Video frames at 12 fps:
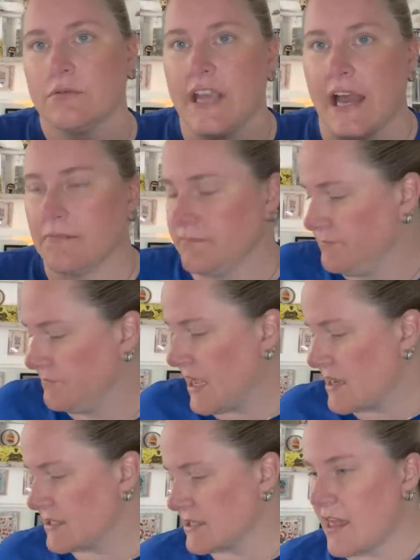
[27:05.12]
yeah,
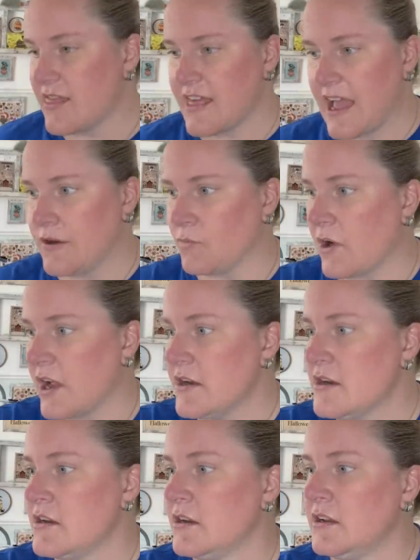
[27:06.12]
that's that
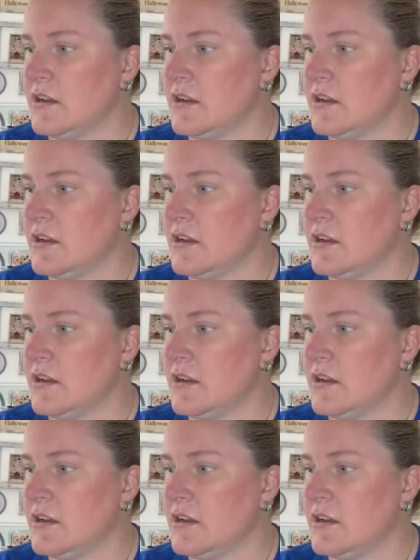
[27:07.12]
one.